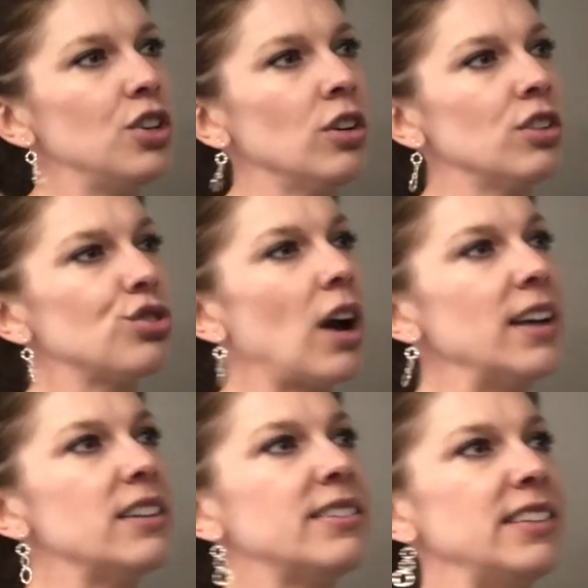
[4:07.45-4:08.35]
you're
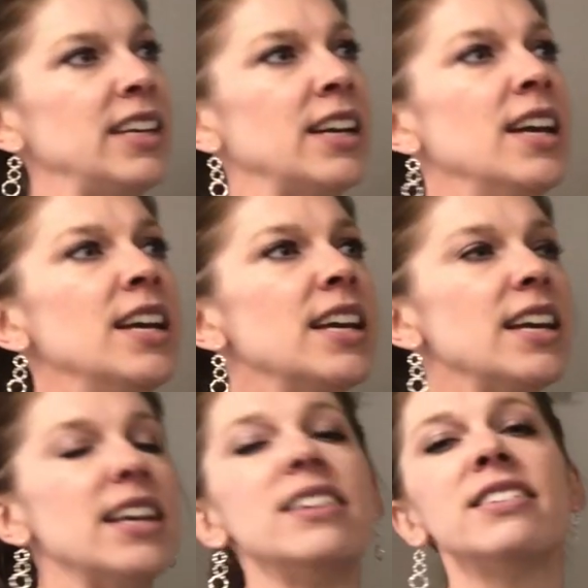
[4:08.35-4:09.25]
trying to see,
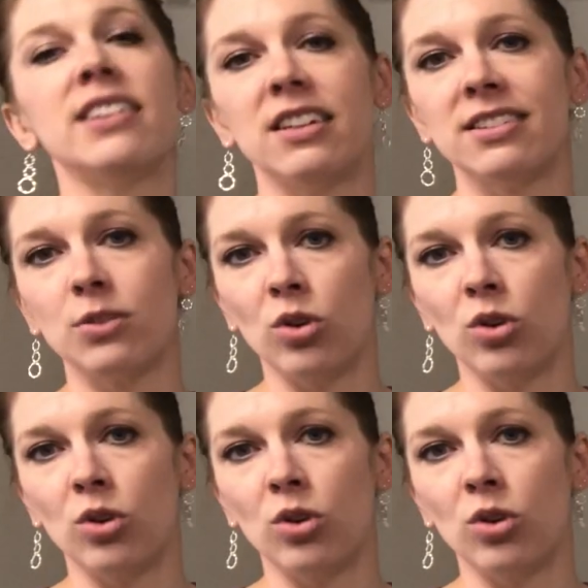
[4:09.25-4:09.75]
is this